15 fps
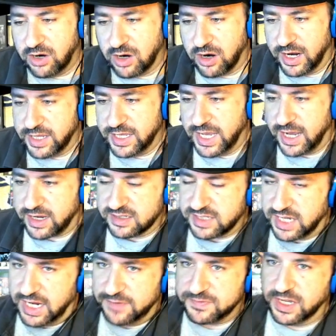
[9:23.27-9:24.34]
Alright, yeah, because
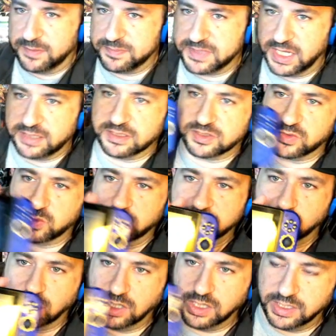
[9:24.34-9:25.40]
I have to update the Switch
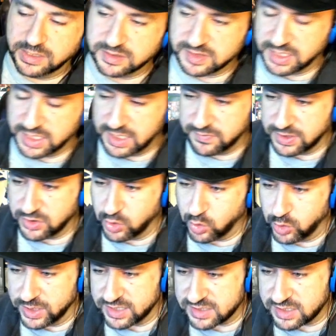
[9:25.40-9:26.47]
1 to even
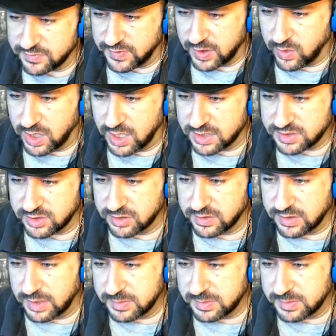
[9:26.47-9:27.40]
do this if I want to.